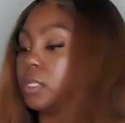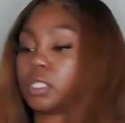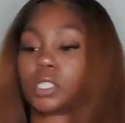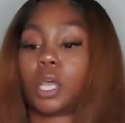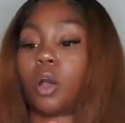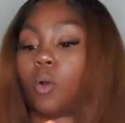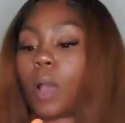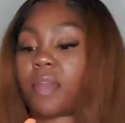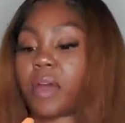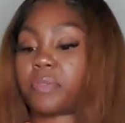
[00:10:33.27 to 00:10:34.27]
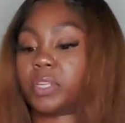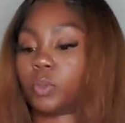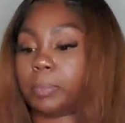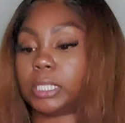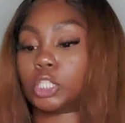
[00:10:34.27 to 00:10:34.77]
So I thought these
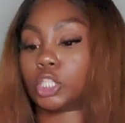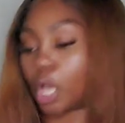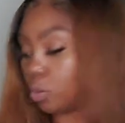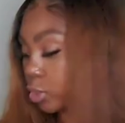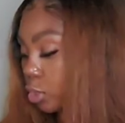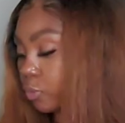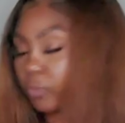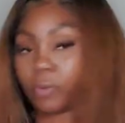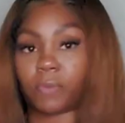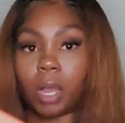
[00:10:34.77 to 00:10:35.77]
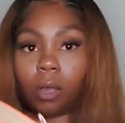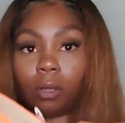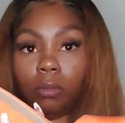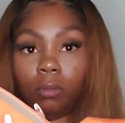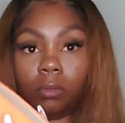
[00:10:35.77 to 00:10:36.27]
would be so cute for
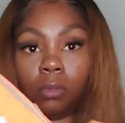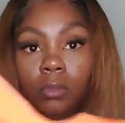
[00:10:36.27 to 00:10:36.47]
fall.